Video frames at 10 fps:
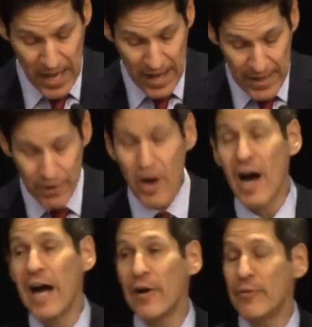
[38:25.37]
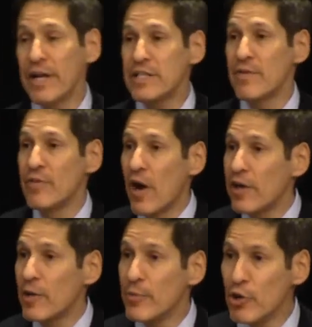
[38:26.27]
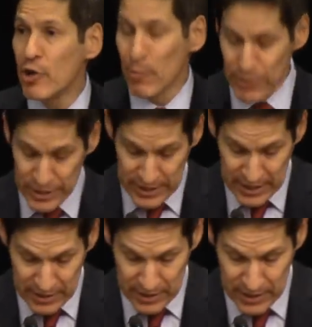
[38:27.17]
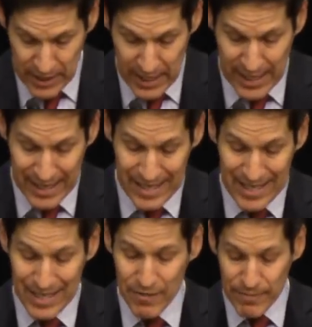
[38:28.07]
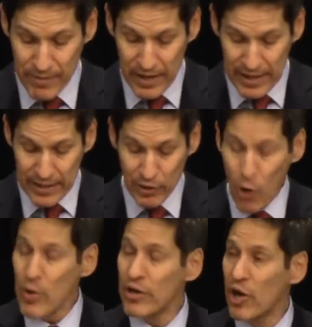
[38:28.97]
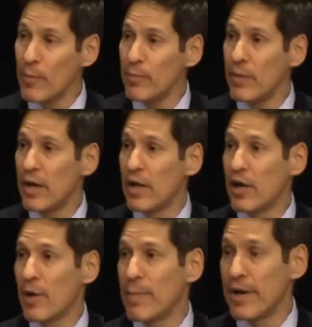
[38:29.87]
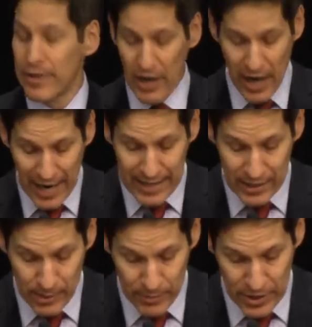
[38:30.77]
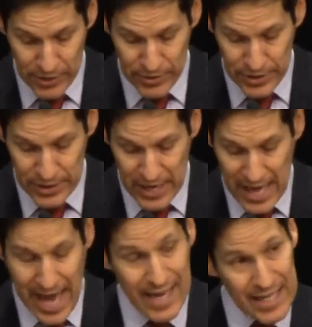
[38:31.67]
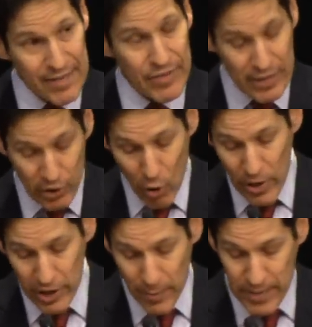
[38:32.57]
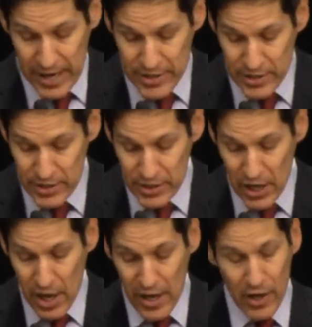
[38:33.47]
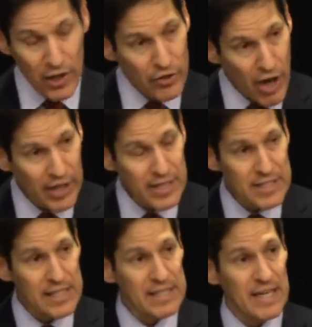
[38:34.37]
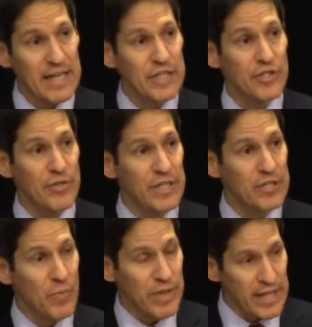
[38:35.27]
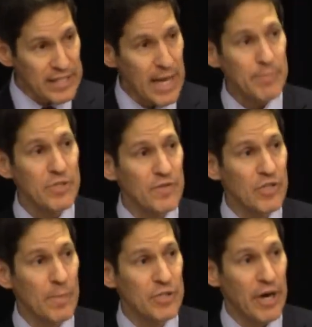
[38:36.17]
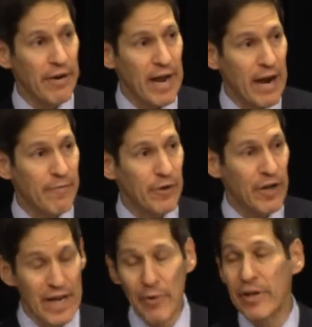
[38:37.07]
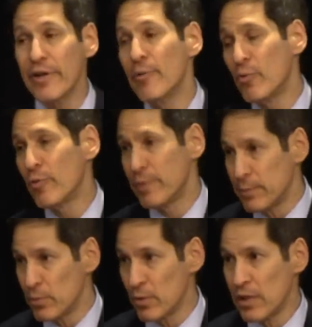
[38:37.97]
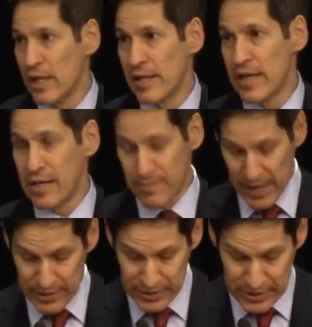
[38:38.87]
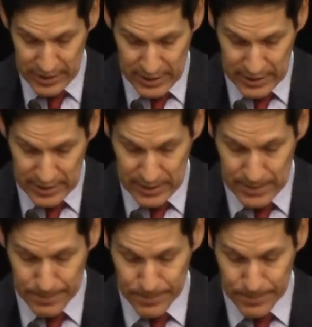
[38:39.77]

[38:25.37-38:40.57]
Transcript: There are higher rates of non communicable diseases in, uh, in low income compared to high income countries, and even in low income nations, chronic disease and injuries, with the exception of sub-Saharan Africa, now kill more people than infectious diseases.